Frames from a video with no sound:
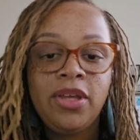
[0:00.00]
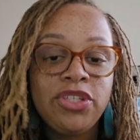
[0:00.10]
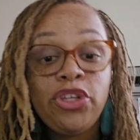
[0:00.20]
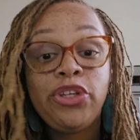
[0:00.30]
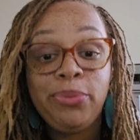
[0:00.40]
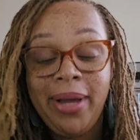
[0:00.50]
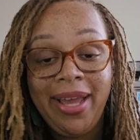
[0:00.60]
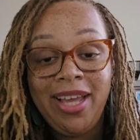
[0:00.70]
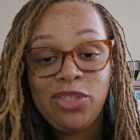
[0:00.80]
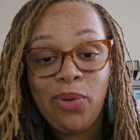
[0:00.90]
So you might
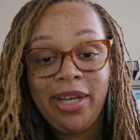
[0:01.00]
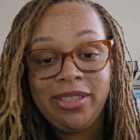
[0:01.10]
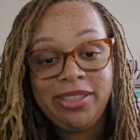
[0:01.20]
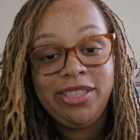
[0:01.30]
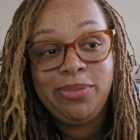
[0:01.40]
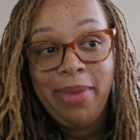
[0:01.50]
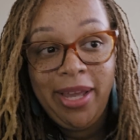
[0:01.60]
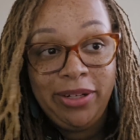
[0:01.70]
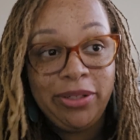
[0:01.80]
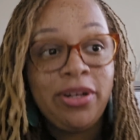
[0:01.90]
ask, why does this
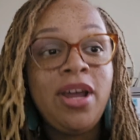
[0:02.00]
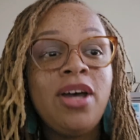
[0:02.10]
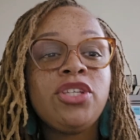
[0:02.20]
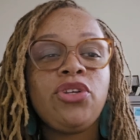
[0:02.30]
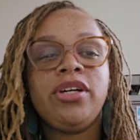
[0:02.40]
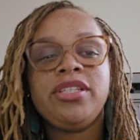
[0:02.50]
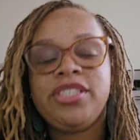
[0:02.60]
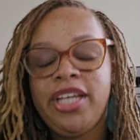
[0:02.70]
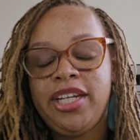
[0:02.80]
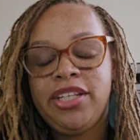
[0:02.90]
matter? So
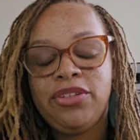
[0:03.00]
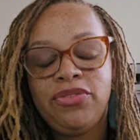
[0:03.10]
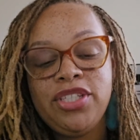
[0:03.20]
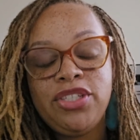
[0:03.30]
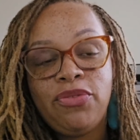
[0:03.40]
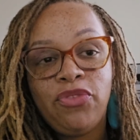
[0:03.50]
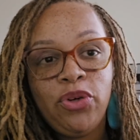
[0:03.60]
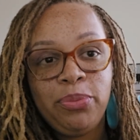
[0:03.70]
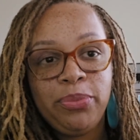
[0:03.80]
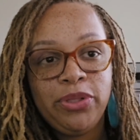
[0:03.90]
understanding the risk and
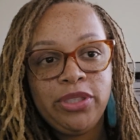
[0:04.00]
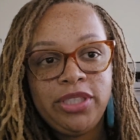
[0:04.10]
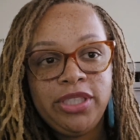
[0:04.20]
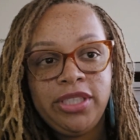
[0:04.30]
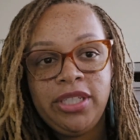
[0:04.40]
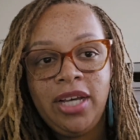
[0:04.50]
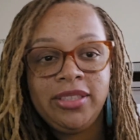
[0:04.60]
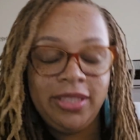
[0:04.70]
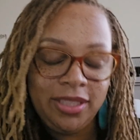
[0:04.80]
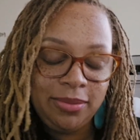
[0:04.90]
vulnerability
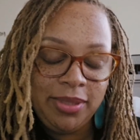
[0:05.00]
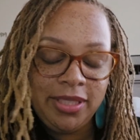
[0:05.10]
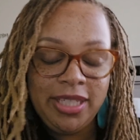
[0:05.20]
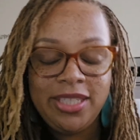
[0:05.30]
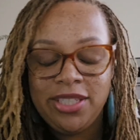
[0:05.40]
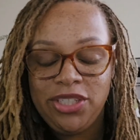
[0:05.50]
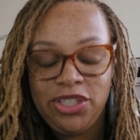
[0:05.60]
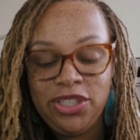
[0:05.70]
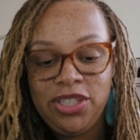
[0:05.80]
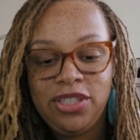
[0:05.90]
assessments isn't
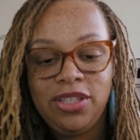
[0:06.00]
just,